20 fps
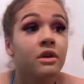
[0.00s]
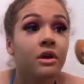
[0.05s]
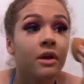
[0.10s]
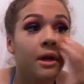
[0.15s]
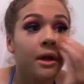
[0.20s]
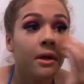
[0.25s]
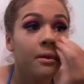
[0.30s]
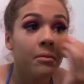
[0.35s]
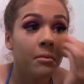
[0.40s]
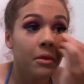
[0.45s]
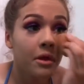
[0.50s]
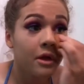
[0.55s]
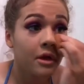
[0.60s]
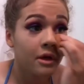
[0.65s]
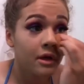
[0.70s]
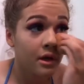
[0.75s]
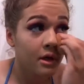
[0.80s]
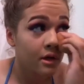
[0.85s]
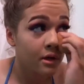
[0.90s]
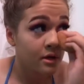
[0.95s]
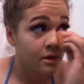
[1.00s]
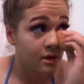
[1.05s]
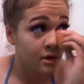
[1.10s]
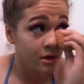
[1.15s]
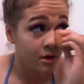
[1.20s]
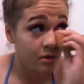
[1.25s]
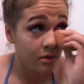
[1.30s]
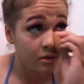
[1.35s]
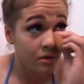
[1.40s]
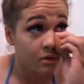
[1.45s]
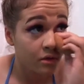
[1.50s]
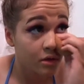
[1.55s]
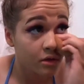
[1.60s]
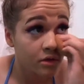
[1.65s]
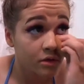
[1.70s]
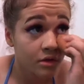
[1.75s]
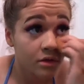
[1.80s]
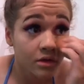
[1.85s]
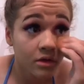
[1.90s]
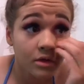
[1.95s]
going to keep blending until
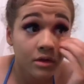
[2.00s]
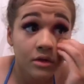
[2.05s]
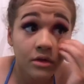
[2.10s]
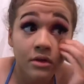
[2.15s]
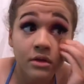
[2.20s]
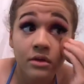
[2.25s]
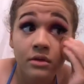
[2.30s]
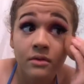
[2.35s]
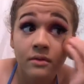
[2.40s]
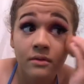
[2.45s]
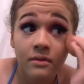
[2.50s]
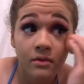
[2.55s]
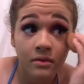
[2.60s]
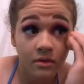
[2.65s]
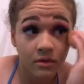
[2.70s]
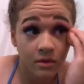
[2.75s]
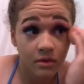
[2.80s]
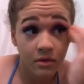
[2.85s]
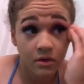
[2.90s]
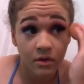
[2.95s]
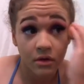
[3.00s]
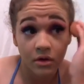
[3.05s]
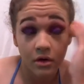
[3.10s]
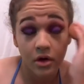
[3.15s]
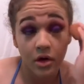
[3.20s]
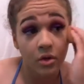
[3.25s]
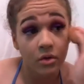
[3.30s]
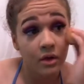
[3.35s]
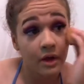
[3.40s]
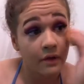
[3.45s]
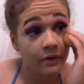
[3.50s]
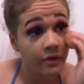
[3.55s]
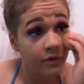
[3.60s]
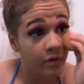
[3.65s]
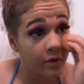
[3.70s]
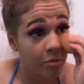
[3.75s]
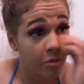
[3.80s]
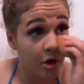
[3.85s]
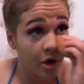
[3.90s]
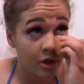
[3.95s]
there's no
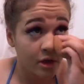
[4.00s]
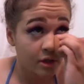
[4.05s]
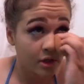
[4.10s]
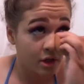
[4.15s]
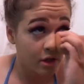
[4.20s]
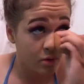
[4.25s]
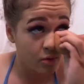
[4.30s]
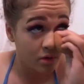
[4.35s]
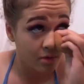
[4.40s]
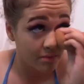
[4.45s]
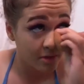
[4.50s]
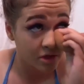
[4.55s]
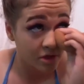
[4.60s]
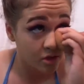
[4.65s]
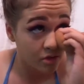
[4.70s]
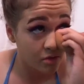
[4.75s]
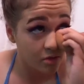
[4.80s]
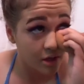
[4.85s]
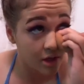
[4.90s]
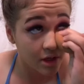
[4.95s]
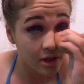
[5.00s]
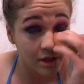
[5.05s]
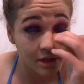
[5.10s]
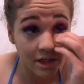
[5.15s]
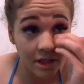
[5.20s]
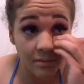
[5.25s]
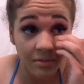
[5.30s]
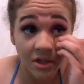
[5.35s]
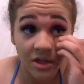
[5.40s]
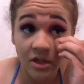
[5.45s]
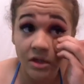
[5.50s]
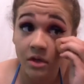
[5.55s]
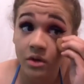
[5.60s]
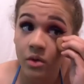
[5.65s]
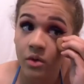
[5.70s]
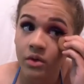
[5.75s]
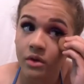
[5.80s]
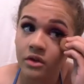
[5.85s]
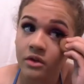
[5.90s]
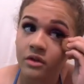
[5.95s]
leftover product, and you want to make sure you get it deep into the
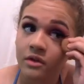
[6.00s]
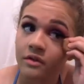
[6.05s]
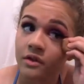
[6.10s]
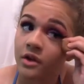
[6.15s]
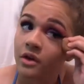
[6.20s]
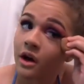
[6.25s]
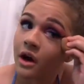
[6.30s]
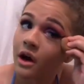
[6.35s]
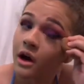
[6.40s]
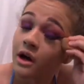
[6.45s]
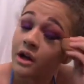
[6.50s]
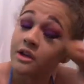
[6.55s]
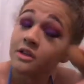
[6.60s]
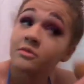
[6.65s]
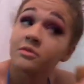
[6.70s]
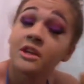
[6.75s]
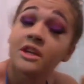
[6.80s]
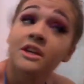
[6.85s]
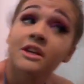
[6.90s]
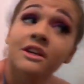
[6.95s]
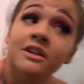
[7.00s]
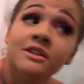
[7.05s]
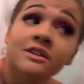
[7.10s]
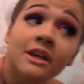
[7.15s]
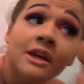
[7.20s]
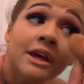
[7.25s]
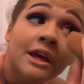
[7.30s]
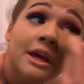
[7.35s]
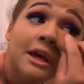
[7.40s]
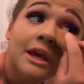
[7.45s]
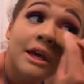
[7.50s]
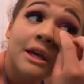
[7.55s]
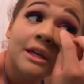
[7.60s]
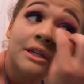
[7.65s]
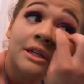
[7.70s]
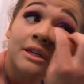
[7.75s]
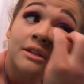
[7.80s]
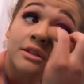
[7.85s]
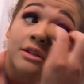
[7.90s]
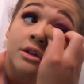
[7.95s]
corners of your eyes because it
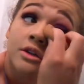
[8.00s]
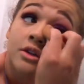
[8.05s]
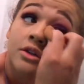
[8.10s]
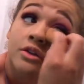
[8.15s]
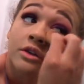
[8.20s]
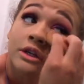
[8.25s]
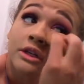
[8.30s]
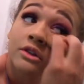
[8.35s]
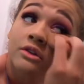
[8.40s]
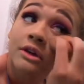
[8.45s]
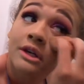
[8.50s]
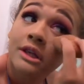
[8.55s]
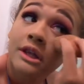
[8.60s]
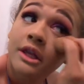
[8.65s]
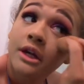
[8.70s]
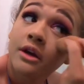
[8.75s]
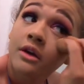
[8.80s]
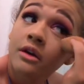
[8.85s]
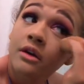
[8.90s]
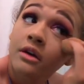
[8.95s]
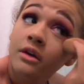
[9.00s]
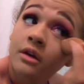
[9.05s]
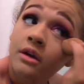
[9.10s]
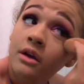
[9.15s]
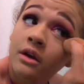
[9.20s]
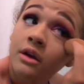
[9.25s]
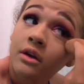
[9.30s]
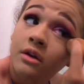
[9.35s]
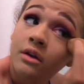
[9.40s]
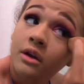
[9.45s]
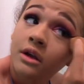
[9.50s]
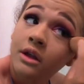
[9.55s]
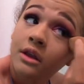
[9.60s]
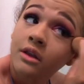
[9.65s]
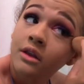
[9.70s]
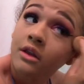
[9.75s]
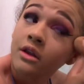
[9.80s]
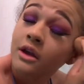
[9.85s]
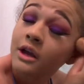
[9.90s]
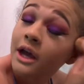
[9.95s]
tends to crease right there and it
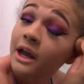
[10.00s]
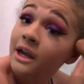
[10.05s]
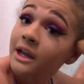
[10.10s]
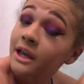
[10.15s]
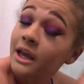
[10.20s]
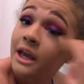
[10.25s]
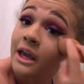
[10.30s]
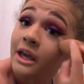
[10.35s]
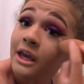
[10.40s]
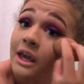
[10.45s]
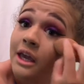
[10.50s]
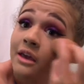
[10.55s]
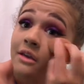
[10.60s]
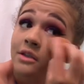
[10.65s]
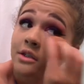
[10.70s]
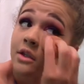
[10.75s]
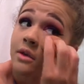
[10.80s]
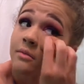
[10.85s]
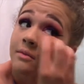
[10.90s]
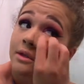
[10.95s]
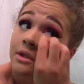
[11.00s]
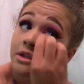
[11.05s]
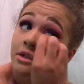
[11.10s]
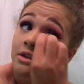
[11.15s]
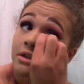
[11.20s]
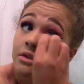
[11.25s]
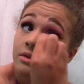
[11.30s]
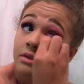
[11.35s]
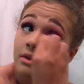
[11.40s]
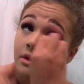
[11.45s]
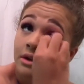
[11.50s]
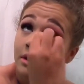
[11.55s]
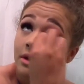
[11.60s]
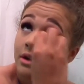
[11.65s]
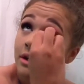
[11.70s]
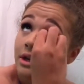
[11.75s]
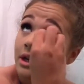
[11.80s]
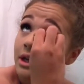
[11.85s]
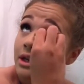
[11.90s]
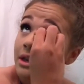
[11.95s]
can look kind of cakey, so make sure
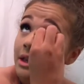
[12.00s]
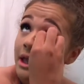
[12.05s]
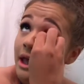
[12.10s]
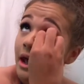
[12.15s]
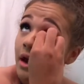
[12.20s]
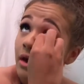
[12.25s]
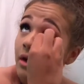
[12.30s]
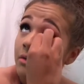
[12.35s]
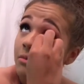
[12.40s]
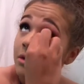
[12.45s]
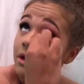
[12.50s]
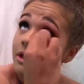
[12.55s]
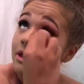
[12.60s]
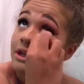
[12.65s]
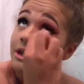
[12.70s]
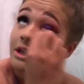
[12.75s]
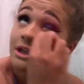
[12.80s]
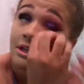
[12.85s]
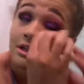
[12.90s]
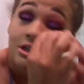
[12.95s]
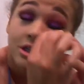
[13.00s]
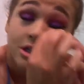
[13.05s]
you get that all blended in